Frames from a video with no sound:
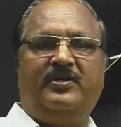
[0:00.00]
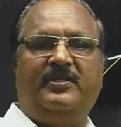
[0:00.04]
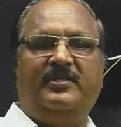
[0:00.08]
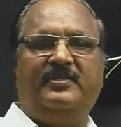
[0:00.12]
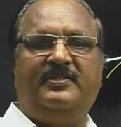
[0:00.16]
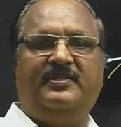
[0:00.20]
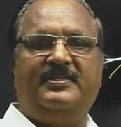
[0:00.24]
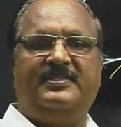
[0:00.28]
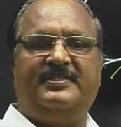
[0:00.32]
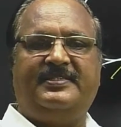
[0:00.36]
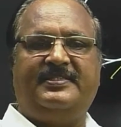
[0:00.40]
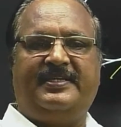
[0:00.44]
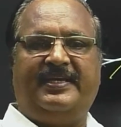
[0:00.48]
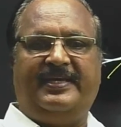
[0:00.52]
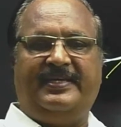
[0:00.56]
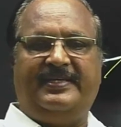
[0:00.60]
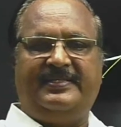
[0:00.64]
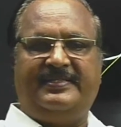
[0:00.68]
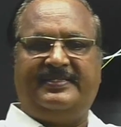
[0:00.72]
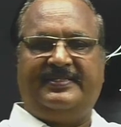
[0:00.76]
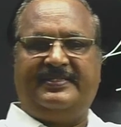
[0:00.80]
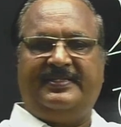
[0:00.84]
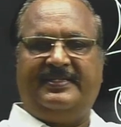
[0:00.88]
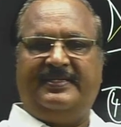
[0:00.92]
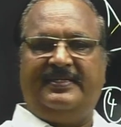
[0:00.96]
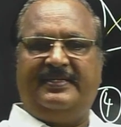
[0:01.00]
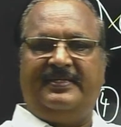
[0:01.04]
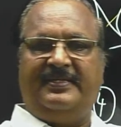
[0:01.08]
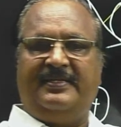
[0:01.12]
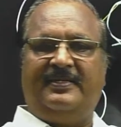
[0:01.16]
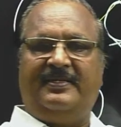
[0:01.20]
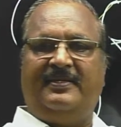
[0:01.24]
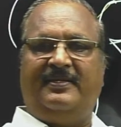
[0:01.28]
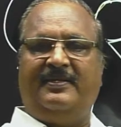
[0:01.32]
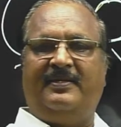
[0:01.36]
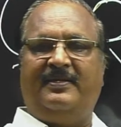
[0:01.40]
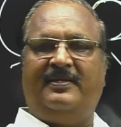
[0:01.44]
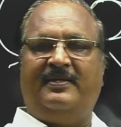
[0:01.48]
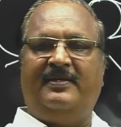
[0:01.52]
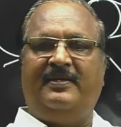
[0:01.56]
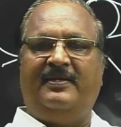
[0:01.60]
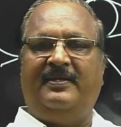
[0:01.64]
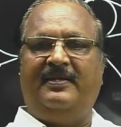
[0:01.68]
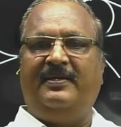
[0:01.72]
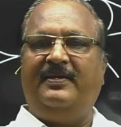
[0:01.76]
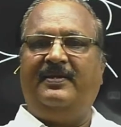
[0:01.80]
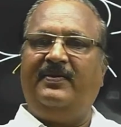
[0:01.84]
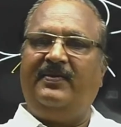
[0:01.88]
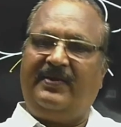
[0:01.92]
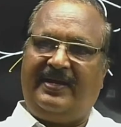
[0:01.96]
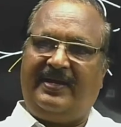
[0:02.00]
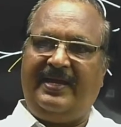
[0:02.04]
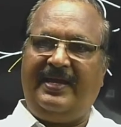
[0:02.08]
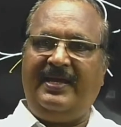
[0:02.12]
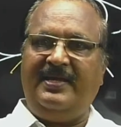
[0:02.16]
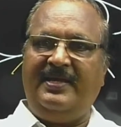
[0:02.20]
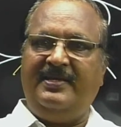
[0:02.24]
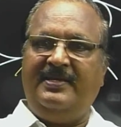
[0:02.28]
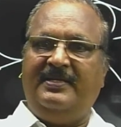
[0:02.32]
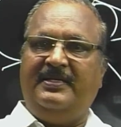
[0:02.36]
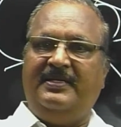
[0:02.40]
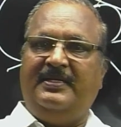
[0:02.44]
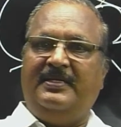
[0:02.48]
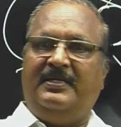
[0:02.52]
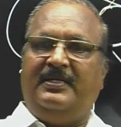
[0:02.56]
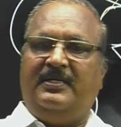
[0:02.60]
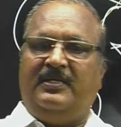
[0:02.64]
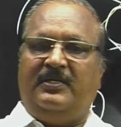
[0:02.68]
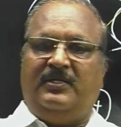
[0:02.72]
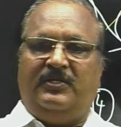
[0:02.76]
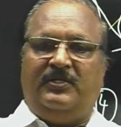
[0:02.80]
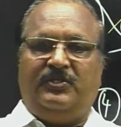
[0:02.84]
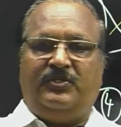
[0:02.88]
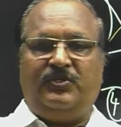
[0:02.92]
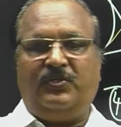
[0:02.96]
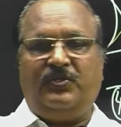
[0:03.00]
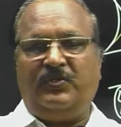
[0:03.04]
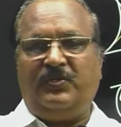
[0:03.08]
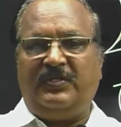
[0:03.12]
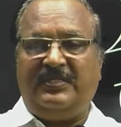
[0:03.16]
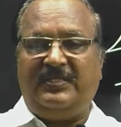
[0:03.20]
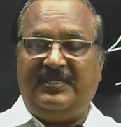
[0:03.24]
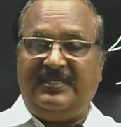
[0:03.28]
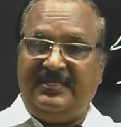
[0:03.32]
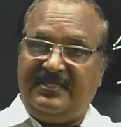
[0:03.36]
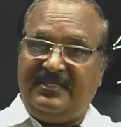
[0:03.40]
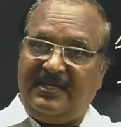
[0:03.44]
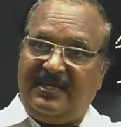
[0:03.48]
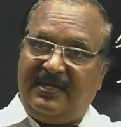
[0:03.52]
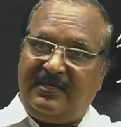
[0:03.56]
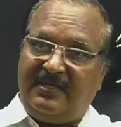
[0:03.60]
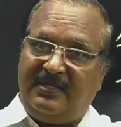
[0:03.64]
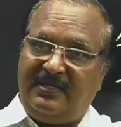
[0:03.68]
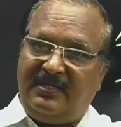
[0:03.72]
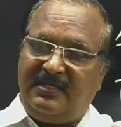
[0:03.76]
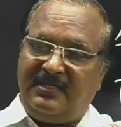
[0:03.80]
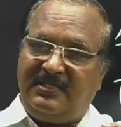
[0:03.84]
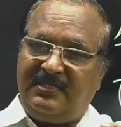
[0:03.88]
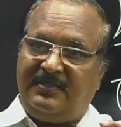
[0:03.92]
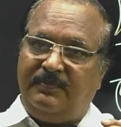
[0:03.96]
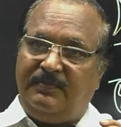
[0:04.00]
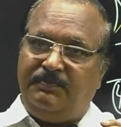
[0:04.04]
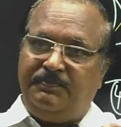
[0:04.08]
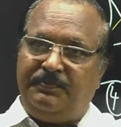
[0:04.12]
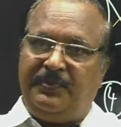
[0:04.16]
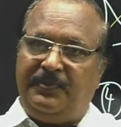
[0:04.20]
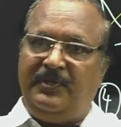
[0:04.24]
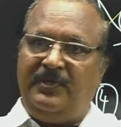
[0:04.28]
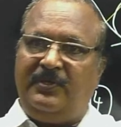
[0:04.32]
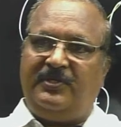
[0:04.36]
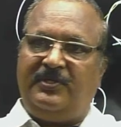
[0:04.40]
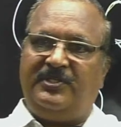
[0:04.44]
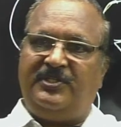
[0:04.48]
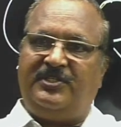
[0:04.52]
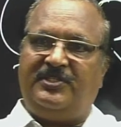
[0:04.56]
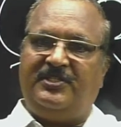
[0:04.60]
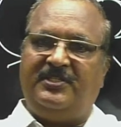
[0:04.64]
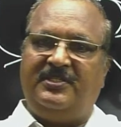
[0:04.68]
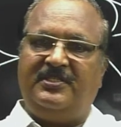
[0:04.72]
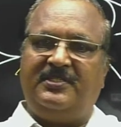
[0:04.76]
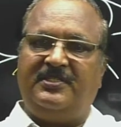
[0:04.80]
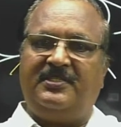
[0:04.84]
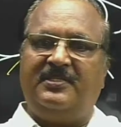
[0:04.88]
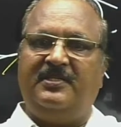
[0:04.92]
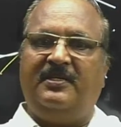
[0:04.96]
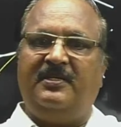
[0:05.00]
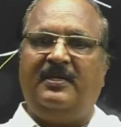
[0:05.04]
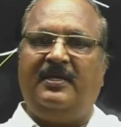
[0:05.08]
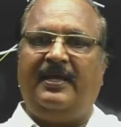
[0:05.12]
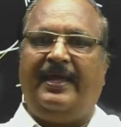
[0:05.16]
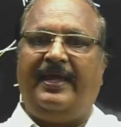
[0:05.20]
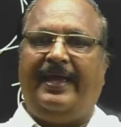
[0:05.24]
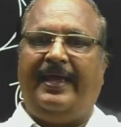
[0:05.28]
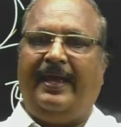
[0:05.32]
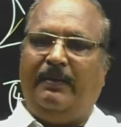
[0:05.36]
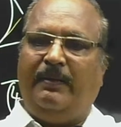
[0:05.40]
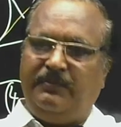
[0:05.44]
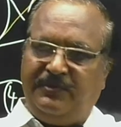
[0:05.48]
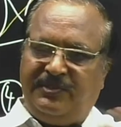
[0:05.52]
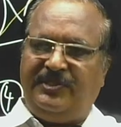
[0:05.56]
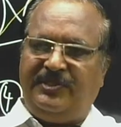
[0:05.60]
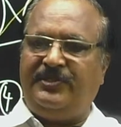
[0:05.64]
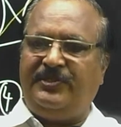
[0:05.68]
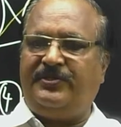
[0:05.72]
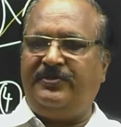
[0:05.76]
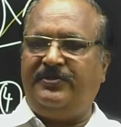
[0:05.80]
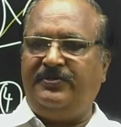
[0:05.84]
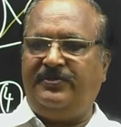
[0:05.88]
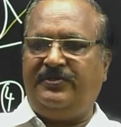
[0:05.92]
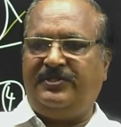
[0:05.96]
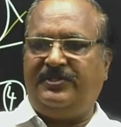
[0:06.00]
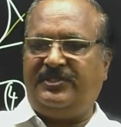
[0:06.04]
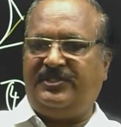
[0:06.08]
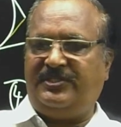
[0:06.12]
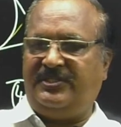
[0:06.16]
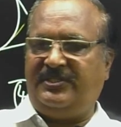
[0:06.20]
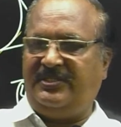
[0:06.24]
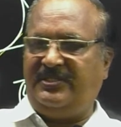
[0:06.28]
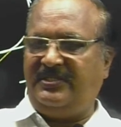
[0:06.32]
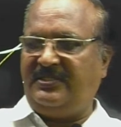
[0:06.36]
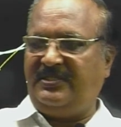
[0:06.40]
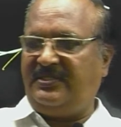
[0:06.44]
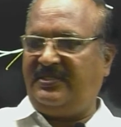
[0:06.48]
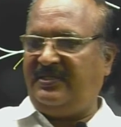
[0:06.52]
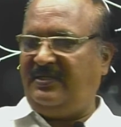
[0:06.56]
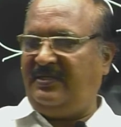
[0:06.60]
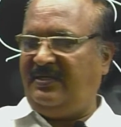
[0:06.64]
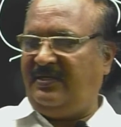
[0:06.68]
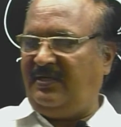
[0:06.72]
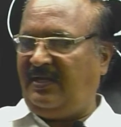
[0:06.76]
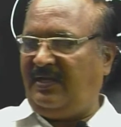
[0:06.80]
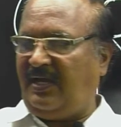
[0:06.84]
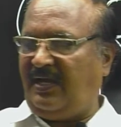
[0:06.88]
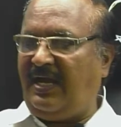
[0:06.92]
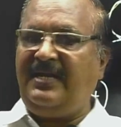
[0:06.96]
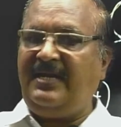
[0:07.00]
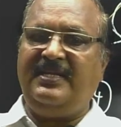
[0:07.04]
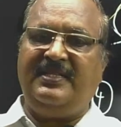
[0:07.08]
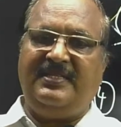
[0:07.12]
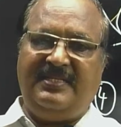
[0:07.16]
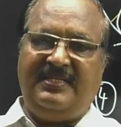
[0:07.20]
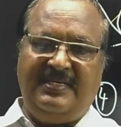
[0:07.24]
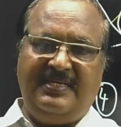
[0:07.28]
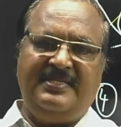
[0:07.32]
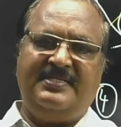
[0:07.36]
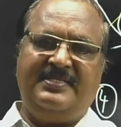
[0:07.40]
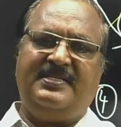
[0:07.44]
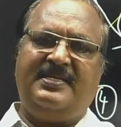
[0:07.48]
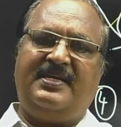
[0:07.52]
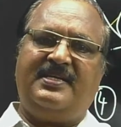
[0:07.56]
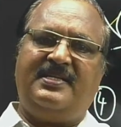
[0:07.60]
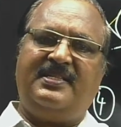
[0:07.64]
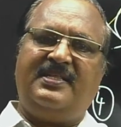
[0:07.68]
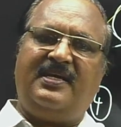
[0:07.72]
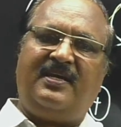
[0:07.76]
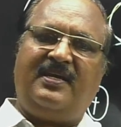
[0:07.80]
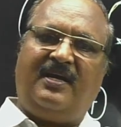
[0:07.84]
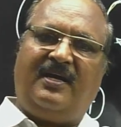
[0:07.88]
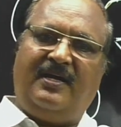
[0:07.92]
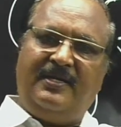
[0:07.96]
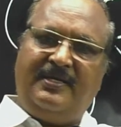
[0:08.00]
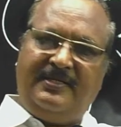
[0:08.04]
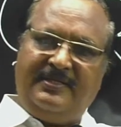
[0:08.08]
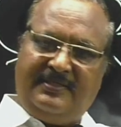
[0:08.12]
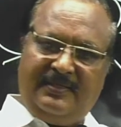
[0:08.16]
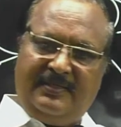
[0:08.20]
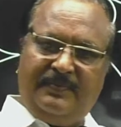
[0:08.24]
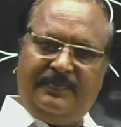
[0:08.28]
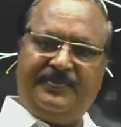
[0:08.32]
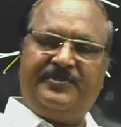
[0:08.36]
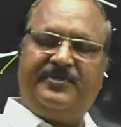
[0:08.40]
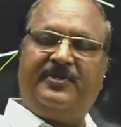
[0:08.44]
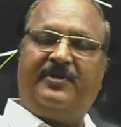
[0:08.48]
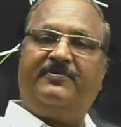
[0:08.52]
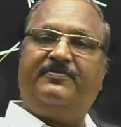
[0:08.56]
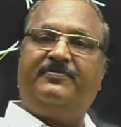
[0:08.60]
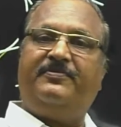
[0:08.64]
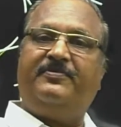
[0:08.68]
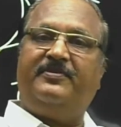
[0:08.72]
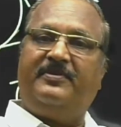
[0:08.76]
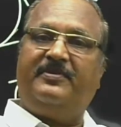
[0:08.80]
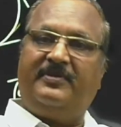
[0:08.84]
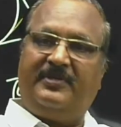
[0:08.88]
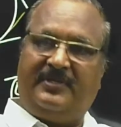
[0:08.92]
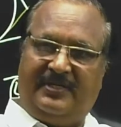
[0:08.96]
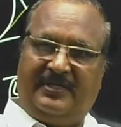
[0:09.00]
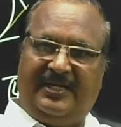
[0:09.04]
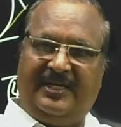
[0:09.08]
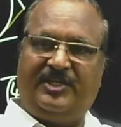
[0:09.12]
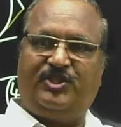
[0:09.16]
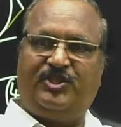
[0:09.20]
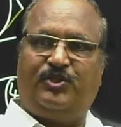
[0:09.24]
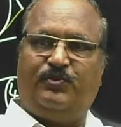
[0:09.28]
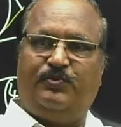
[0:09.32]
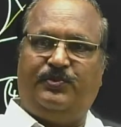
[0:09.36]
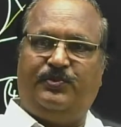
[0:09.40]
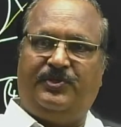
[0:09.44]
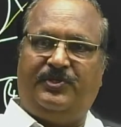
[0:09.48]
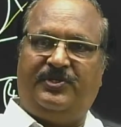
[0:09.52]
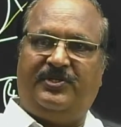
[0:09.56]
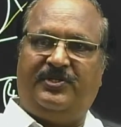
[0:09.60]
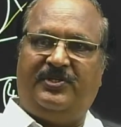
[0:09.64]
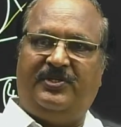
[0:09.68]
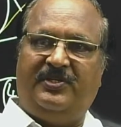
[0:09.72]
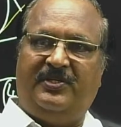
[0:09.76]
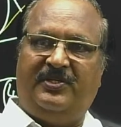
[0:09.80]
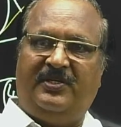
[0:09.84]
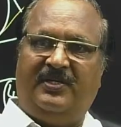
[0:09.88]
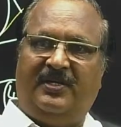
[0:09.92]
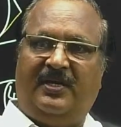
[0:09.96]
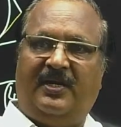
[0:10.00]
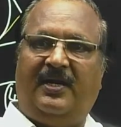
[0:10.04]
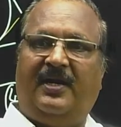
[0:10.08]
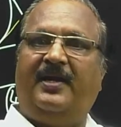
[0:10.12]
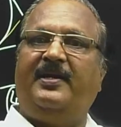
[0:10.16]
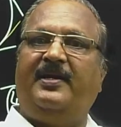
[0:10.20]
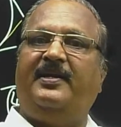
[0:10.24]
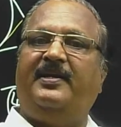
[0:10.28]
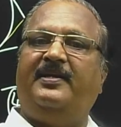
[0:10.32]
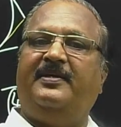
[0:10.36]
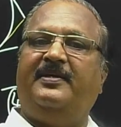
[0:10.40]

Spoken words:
this case. Okay. So these are the simple questions, MCQ questions, and these are the concepts of a textbook, and